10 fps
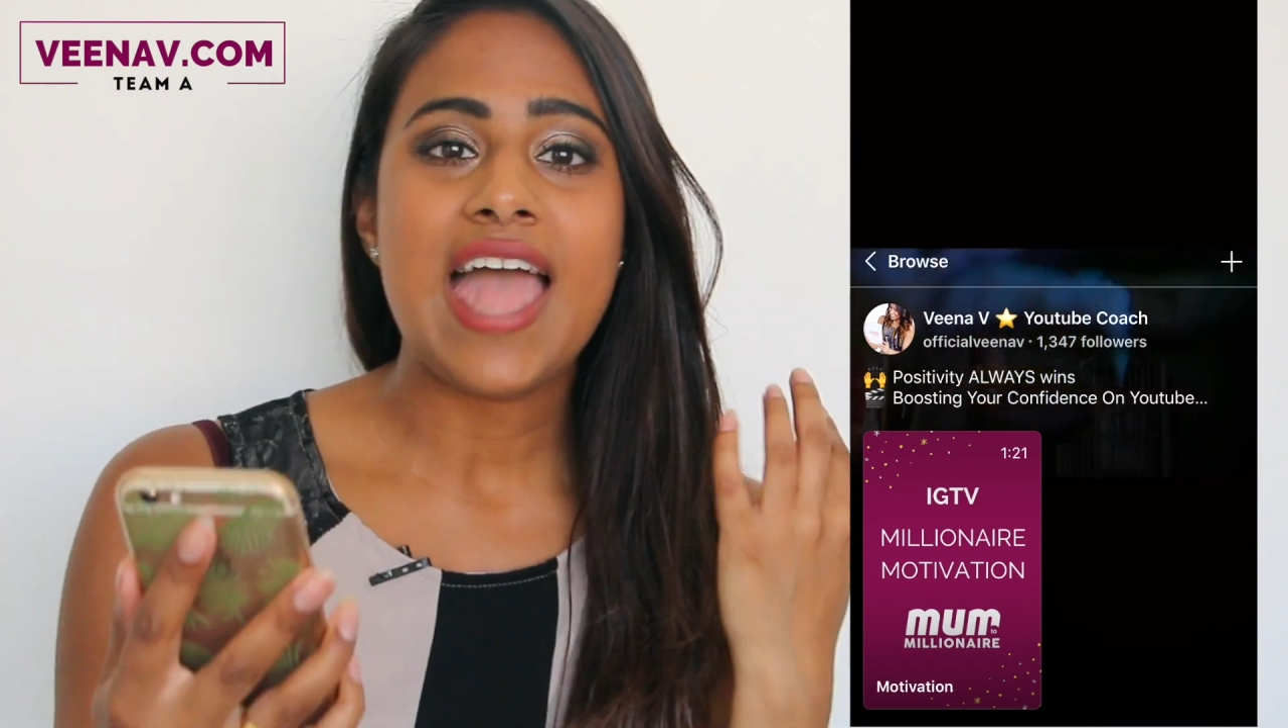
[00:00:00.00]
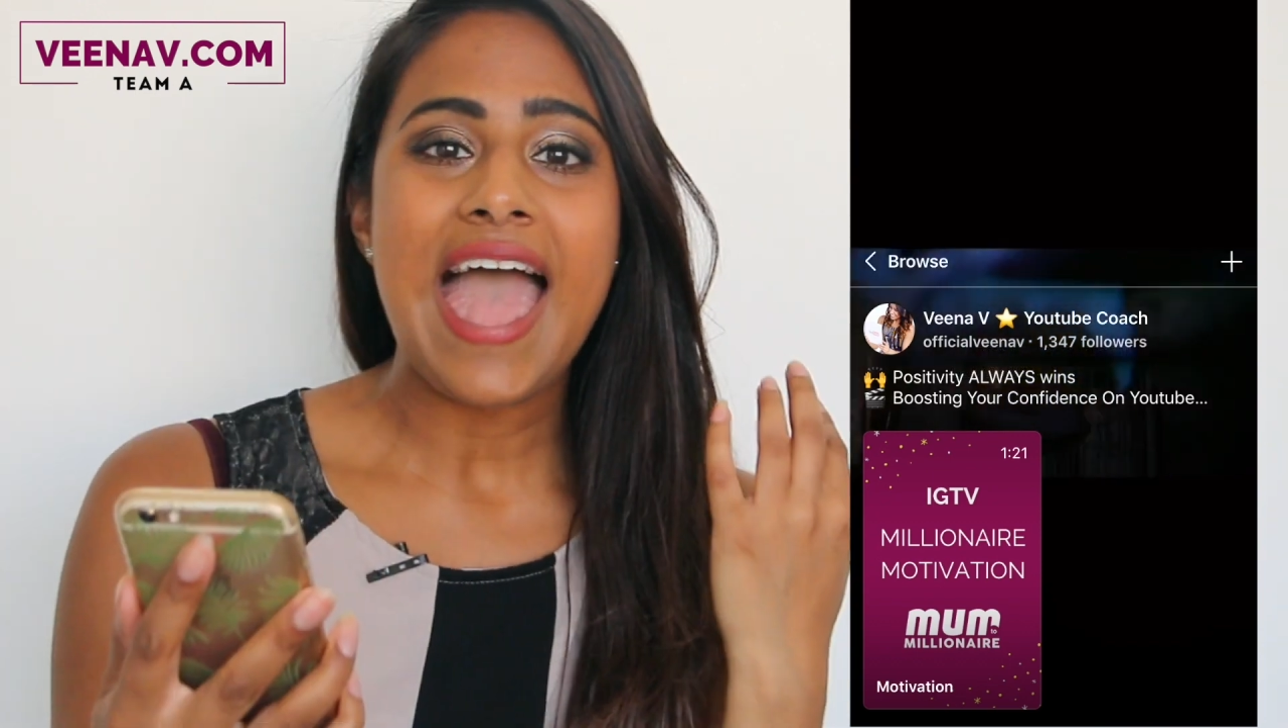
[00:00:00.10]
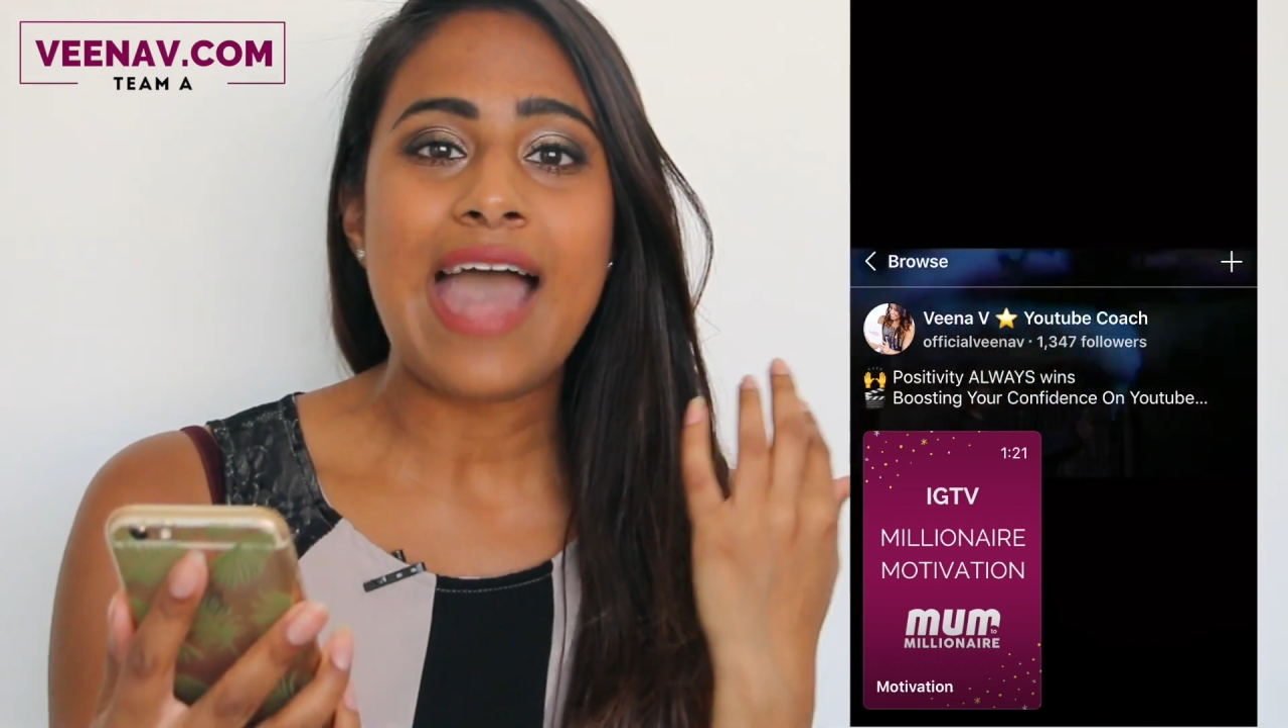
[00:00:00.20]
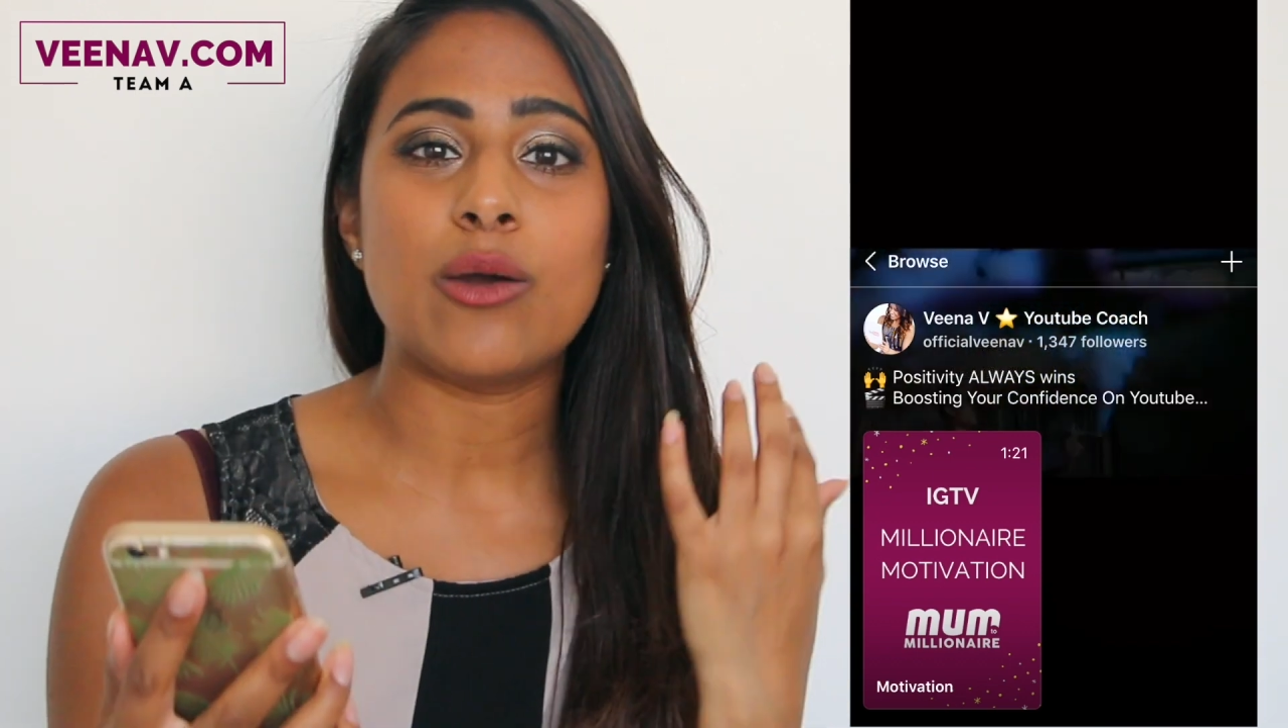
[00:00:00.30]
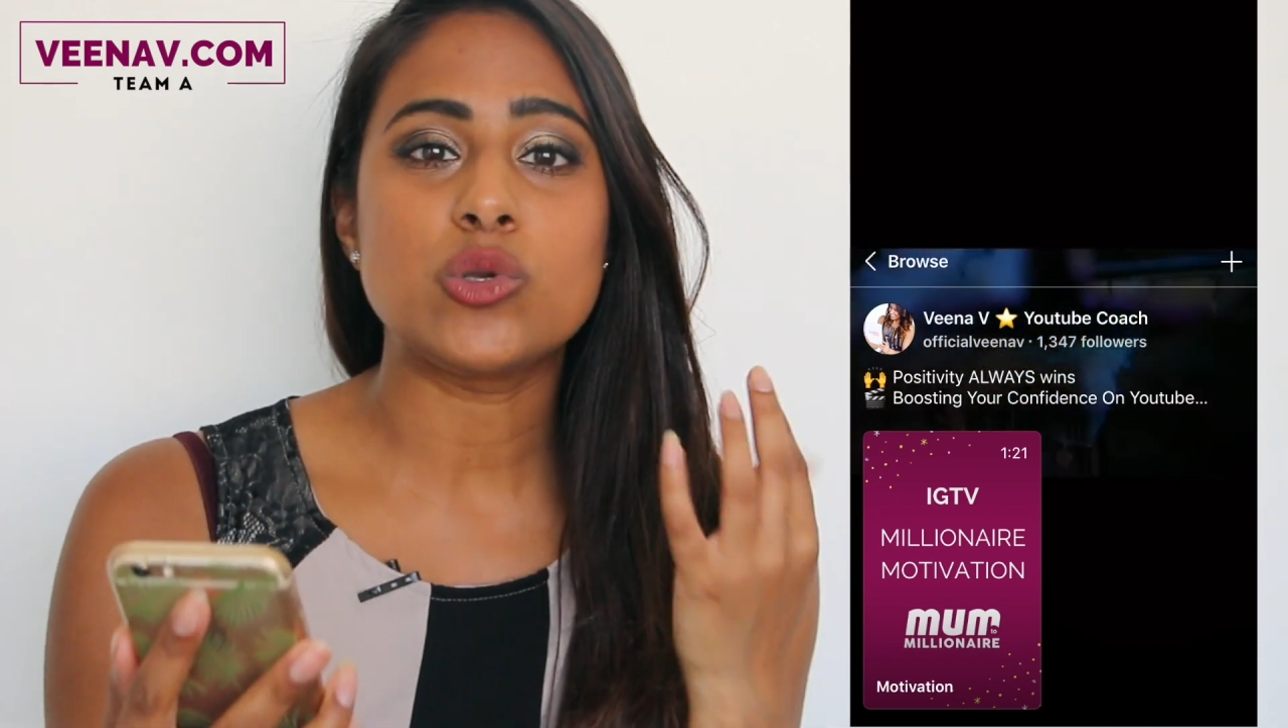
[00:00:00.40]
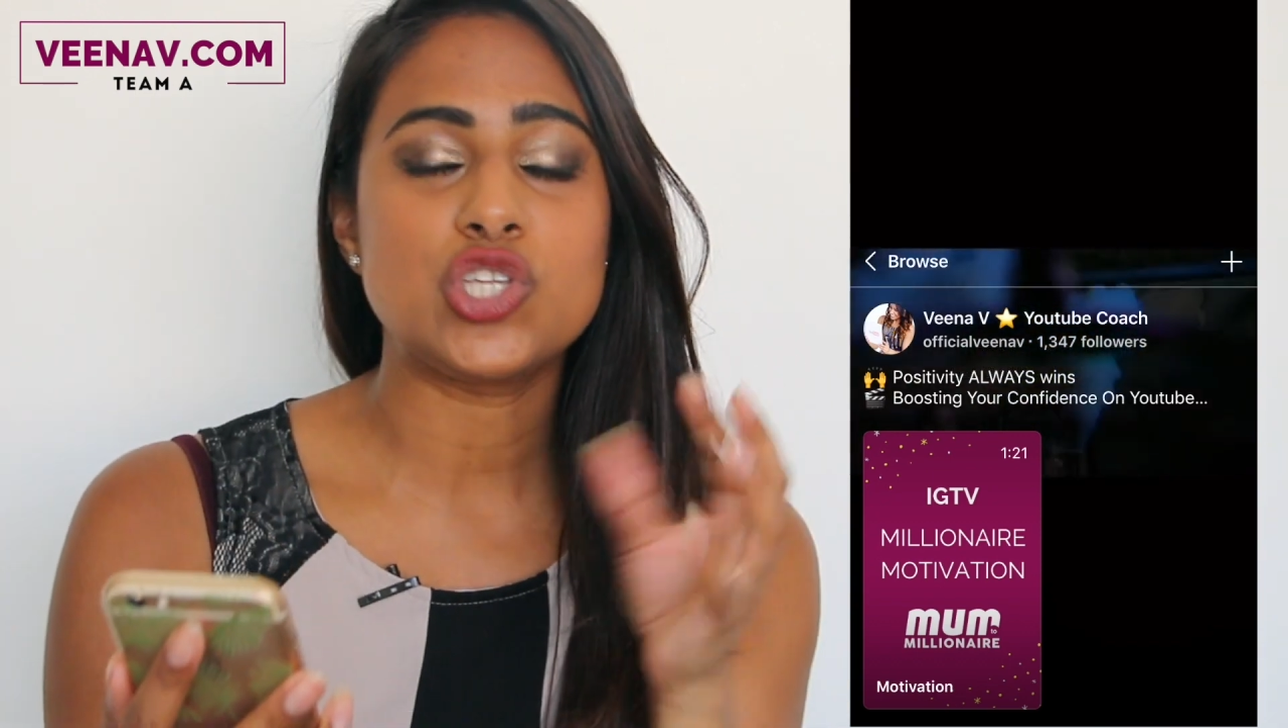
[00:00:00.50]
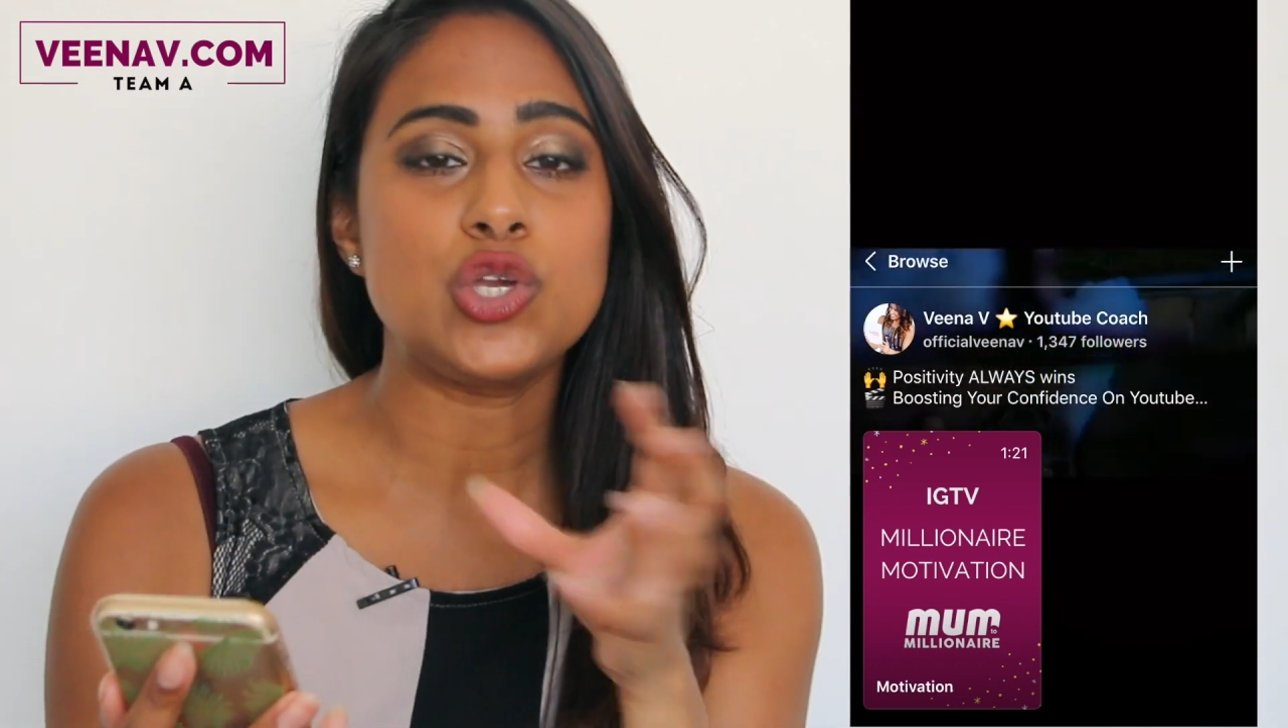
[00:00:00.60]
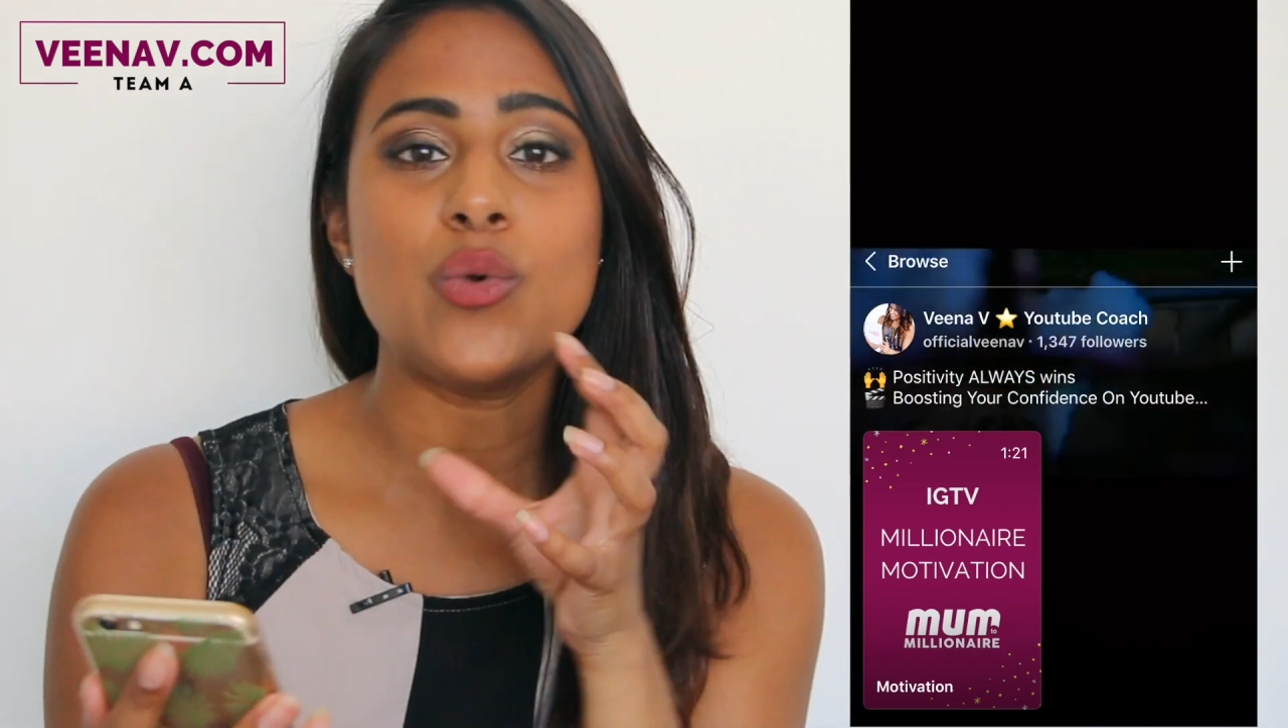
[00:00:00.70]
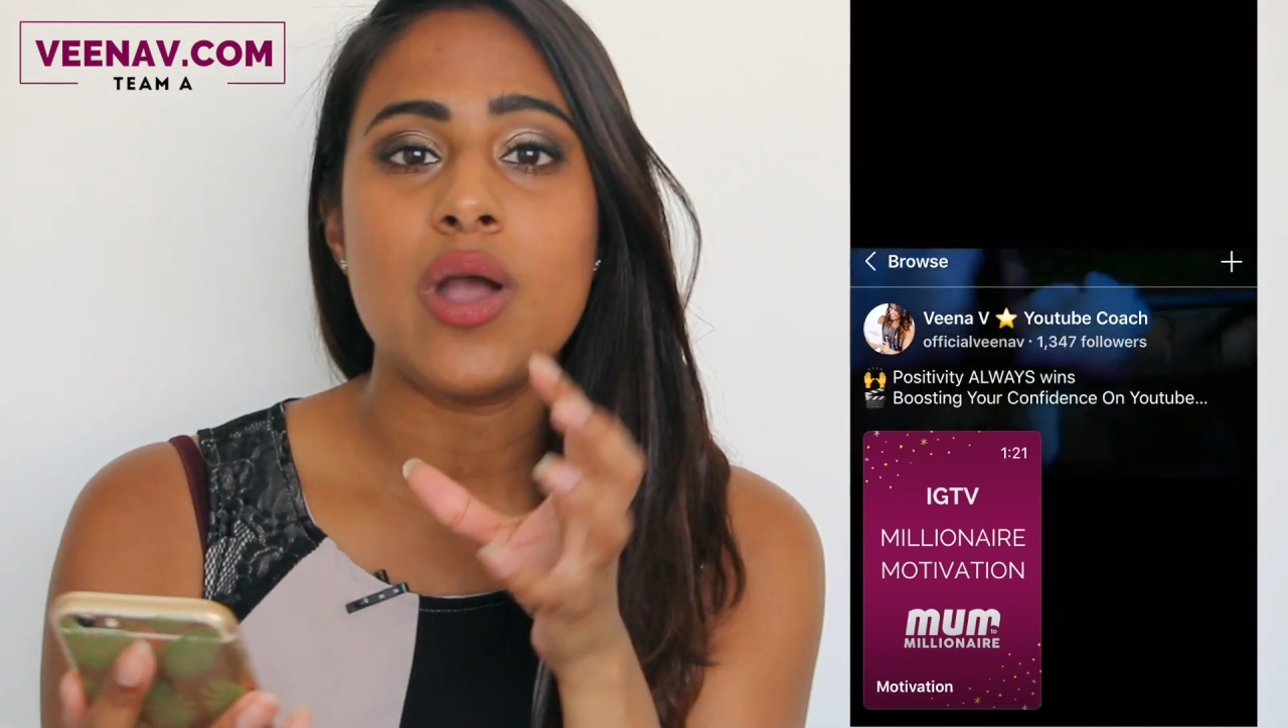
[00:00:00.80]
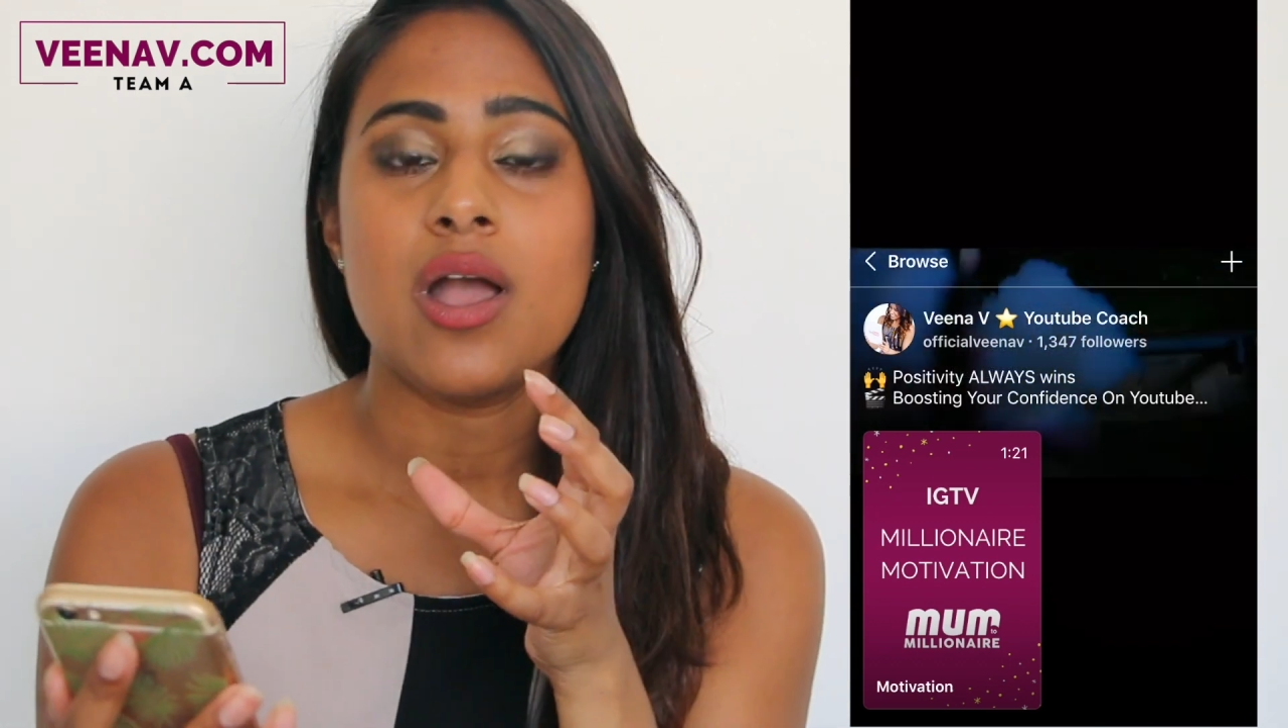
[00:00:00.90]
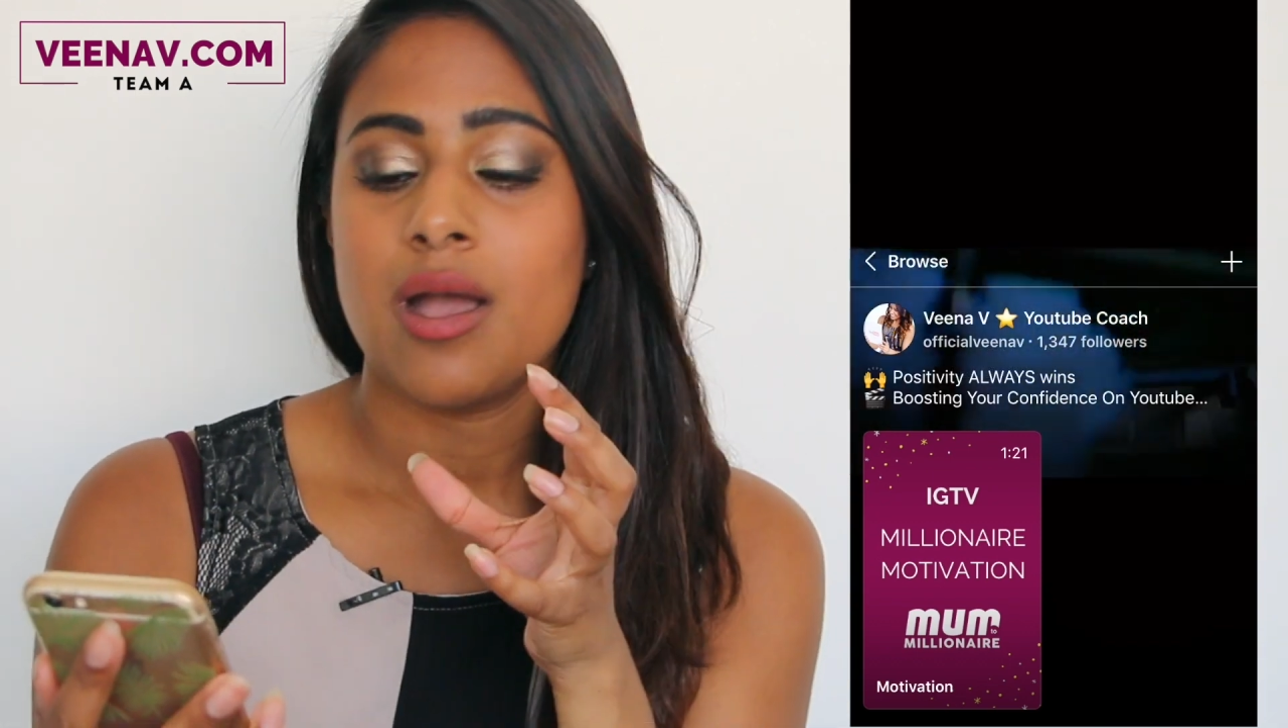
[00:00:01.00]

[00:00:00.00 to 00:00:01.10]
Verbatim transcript: how to